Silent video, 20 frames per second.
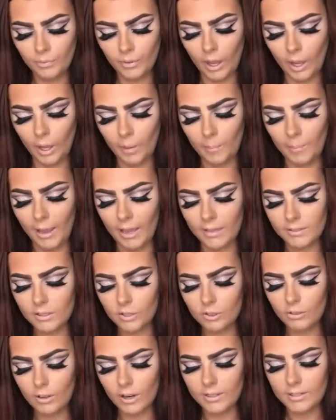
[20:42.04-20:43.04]
Um, it
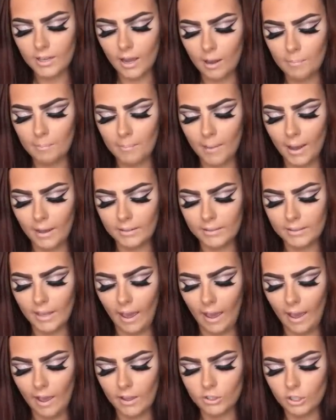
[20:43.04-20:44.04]
hasn't dried down matte
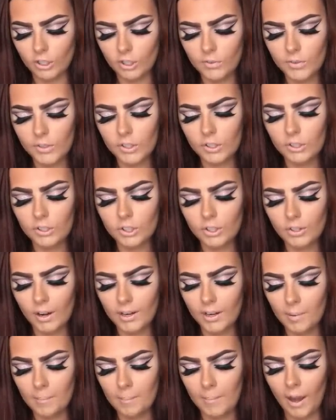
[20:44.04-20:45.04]
yet. I don't know if it's going to dry
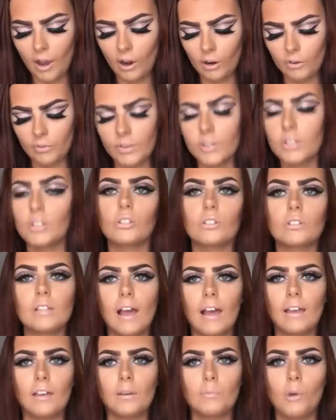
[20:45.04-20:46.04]
down matte or if it's just
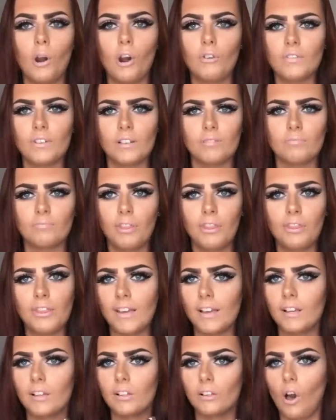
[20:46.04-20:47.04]
like more of a
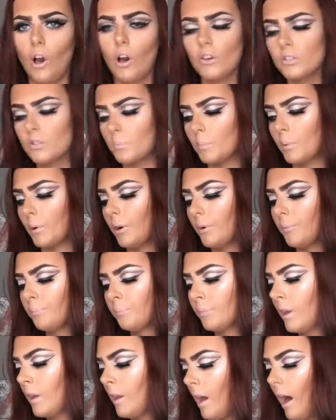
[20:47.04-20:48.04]
thick gloss, but
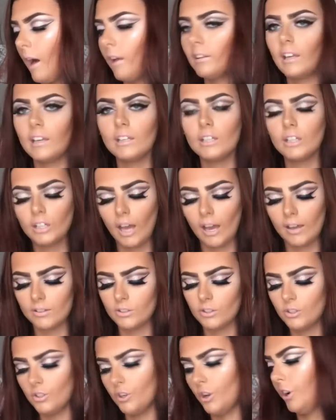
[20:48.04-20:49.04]
I'll let you
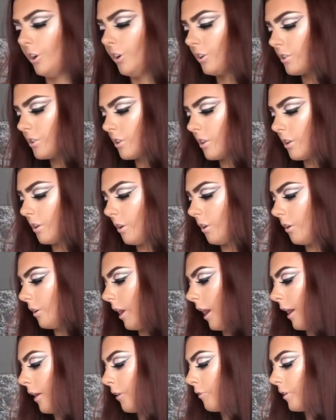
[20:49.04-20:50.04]
guys know. So
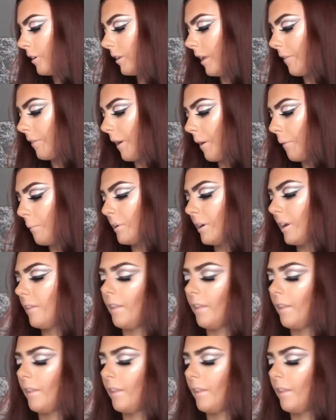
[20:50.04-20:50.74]
I really like that one.